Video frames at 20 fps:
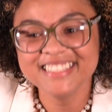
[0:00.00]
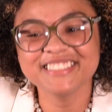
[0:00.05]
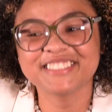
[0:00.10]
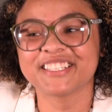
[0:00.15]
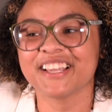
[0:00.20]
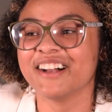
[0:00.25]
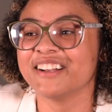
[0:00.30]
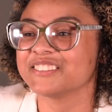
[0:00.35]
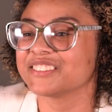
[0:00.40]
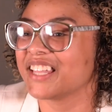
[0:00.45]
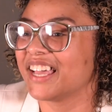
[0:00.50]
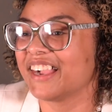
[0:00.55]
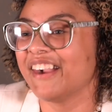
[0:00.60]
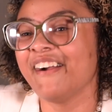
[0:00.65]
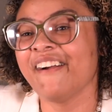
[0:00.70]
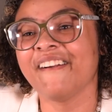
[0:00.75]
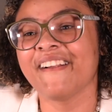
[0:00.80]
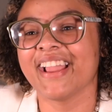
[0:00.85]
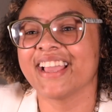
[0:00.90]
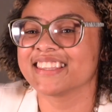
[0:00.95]
So I was like,
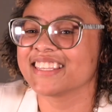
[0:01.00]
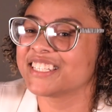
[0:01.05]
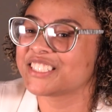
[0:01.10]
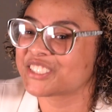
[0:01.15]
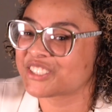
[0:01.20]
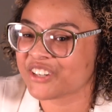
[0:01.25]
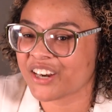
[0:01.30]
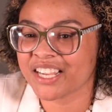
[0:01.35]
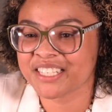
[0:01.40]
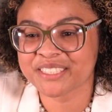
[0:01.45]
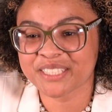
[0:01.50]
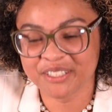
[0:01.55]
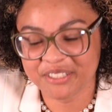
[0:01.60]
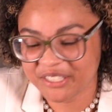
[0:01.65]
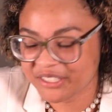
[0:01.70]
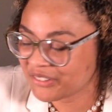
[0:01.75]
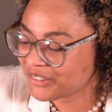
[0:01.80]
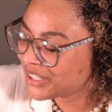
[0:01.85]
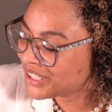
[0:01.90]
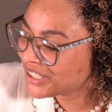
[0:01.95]
all right, let's try something.
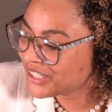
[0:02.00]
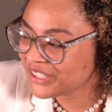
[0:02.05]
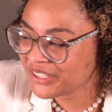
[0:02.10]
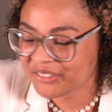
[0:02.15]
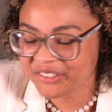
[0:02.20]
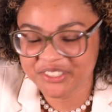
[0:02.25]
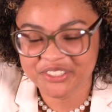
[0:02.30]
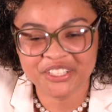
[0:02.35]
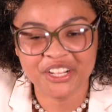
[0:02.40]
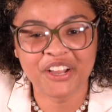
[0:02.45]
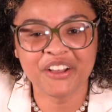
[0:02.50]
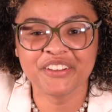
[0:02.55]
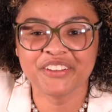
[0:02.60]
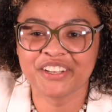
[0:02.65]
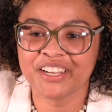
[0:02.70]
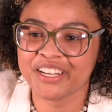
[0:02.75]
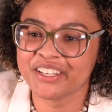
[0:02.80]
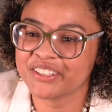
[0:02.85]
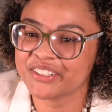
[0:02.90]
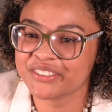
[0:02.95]
You want a new result?
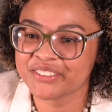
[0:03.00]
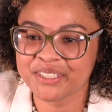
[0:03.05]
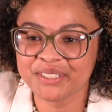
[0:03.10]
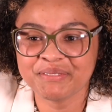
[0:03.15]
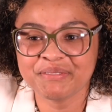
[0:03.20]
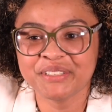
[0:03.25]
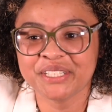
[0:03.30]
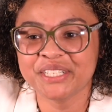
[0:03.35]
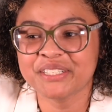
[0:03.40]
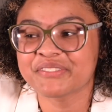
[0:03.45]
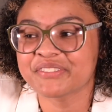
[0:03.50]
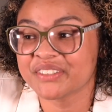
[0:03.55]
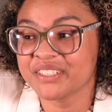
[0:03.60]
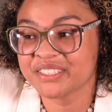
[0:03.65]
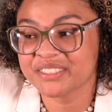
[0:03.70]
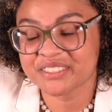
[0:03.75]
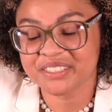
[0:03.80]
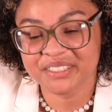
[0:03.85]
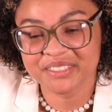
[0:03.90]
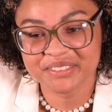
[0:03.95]
You got to do something
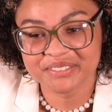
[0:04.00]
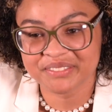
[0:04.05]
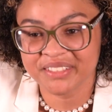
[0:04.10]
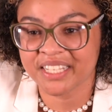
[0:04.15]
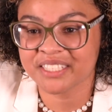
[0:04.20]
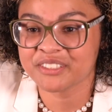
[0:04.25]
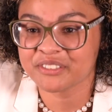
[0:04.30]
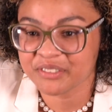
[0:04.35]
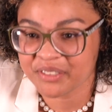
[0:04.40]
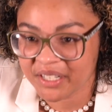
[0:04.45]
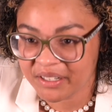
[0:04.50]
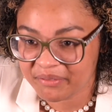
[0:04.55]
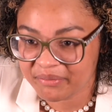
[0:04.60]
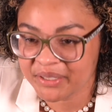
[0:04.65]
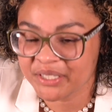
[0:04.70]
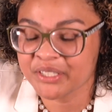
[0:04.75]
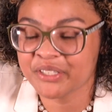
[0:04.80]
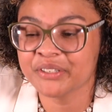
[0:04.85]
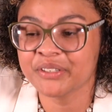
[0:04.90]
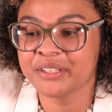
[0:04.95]
different. Yeah. So that's what I've
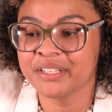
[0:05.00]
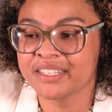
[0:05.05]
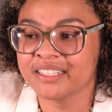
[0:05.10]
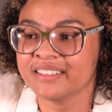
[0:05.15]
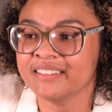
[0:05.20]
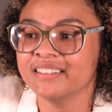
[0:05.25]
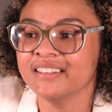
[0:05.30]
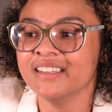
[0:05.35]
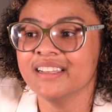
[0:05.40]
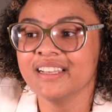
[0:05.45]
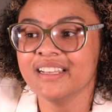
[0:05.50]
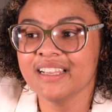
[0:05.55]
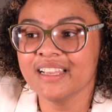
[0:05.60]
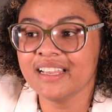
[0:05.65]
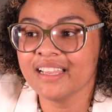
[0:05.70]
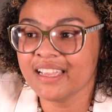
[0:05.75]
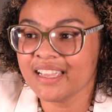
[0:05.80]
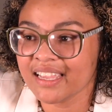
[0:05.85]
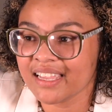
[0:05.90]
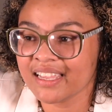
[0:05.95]
been doing.
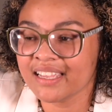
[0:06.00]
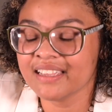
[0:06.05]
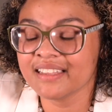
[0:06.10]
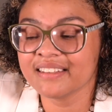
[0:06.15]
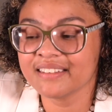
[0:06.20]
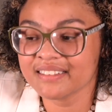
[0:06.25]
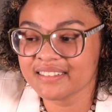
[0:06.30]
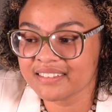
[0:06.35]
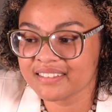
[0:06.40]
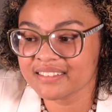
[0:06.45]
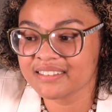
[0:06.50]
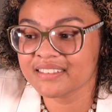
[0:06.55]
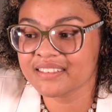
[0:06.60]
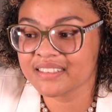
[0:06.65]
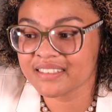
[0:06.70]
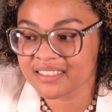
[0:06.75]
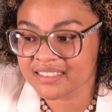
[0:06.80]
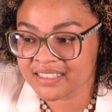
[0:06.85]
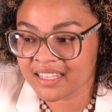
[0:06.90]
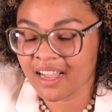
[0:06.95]
And
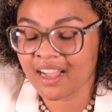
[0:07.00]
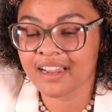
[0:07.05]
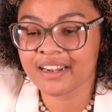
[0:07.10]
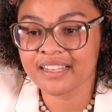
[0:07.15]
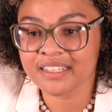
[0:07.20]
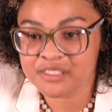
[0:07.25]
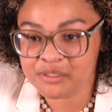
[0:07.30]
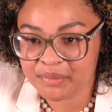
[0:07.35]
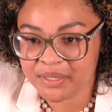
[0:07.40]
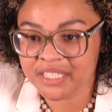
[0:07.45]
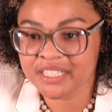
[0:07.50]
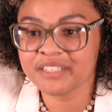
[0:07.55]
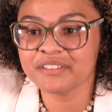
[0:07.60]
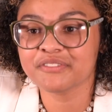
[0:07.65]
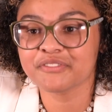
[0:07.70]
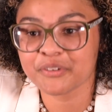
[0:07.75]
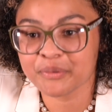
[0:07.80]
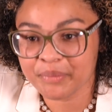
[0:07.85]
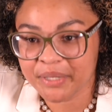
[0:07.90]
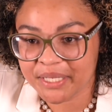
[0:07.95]
God has been
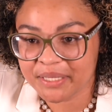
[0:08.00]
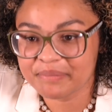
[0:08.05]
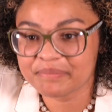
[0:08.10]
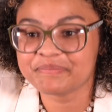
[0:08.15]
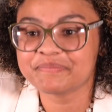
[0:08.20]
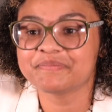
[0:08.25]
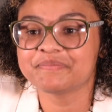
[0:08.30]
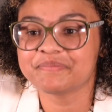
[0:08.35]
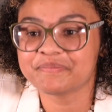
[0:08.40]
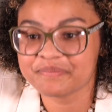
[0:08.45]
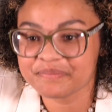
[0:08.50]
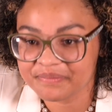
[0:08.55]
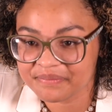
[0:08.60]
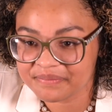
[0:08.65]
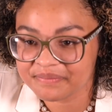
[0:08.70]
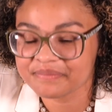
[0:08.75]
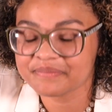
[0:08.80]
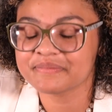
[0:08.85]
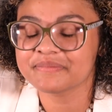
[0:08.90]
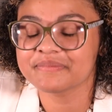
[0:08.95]
it for me.
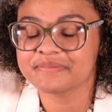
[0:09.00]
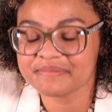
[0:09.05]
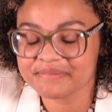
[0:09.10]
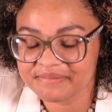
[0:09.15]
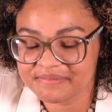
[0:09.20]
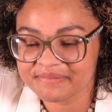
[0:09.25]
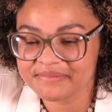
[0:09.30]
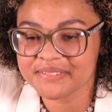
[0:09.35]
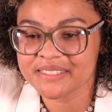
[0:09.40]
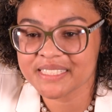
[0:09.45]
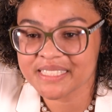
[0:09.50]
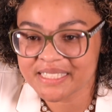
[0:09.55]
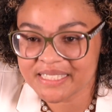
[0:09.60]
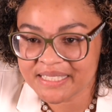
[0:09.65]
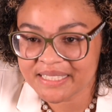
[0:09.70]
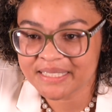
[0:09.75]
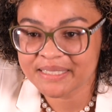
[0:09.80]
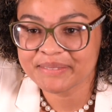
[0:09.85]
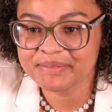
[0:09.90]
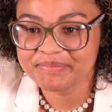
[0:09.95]

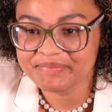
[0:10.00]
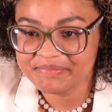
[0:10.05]
Yeah.